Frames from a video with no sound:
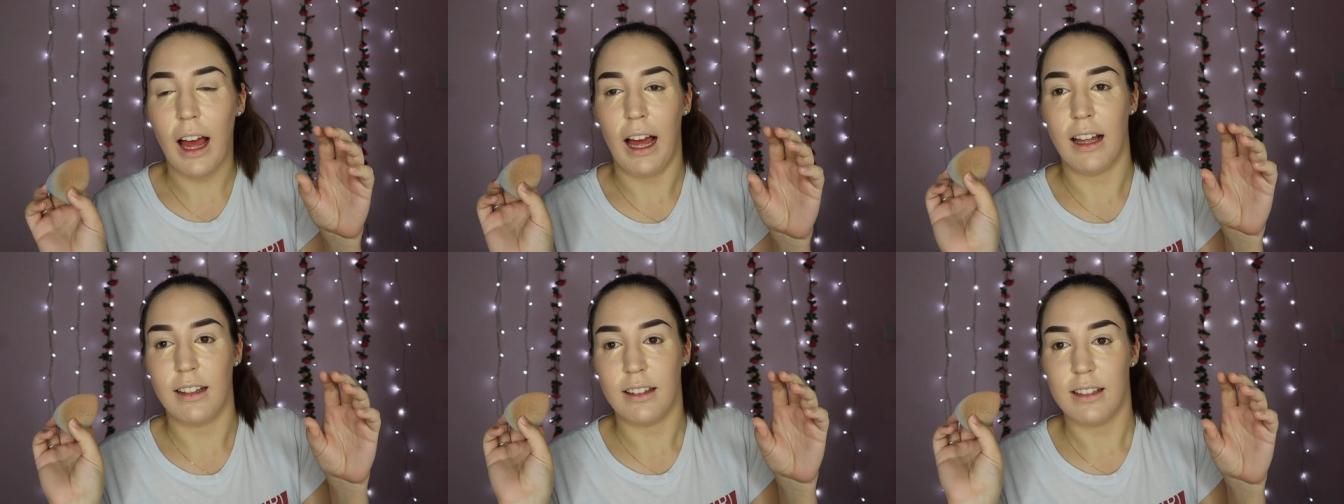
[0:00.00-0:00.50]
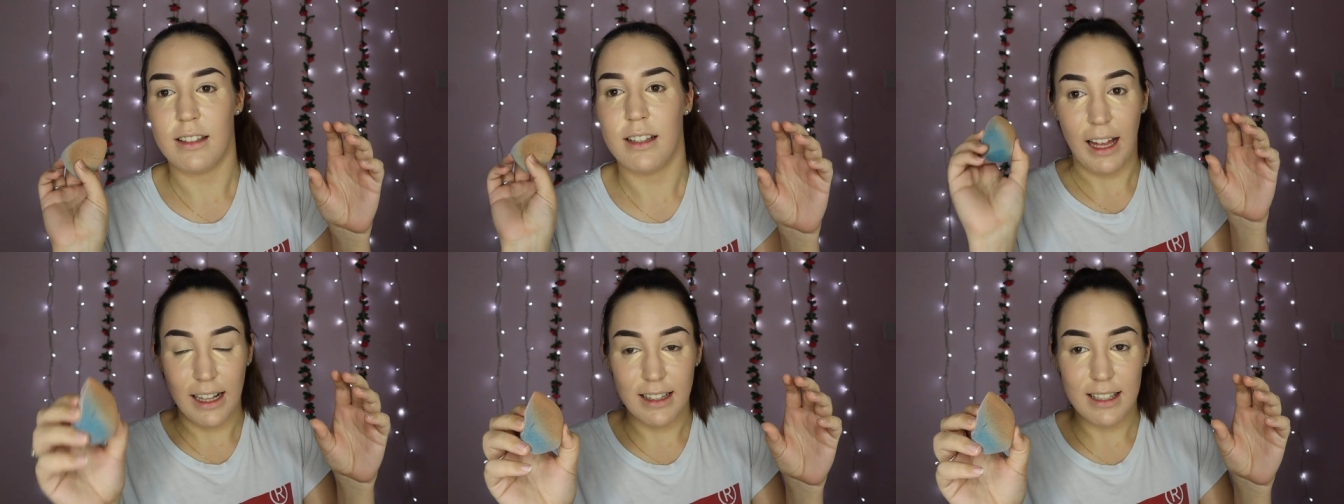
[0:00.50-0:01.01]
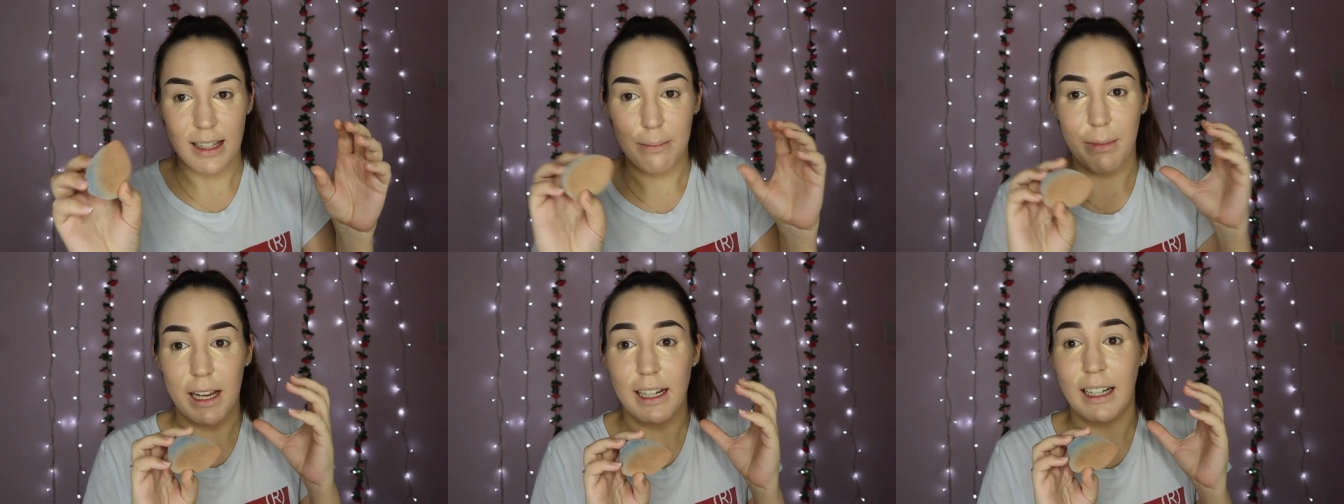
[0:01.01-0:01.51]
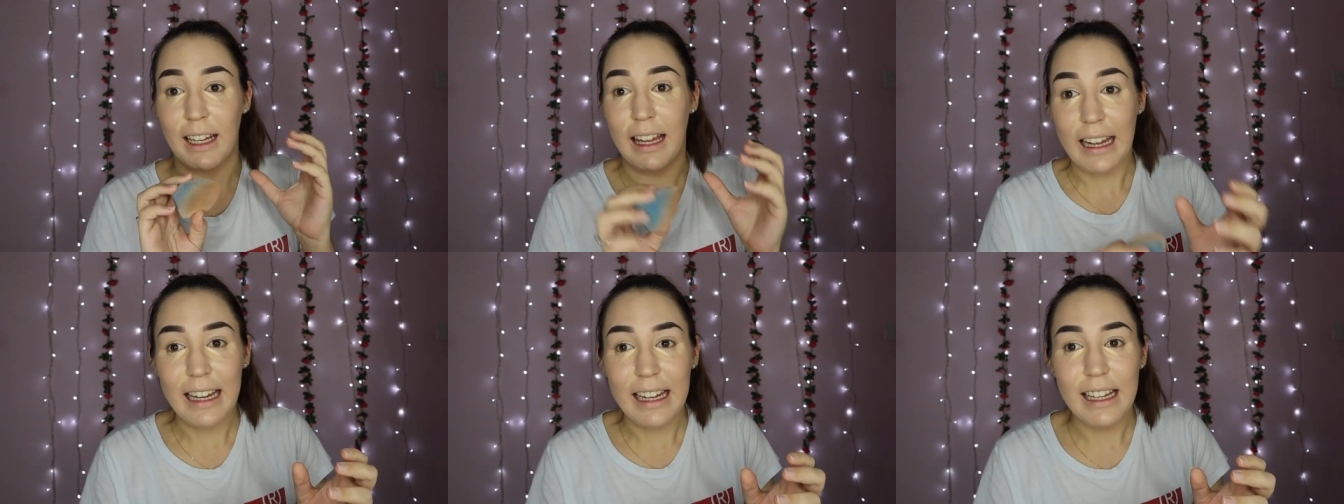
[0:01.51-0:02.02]
and insulin being a
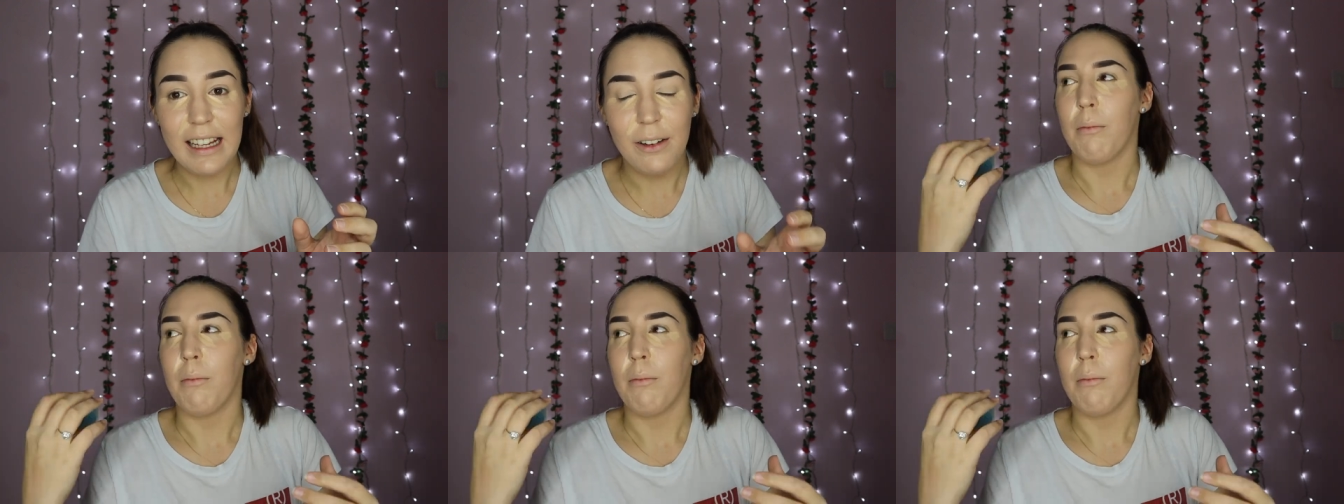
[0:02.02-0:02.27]
key,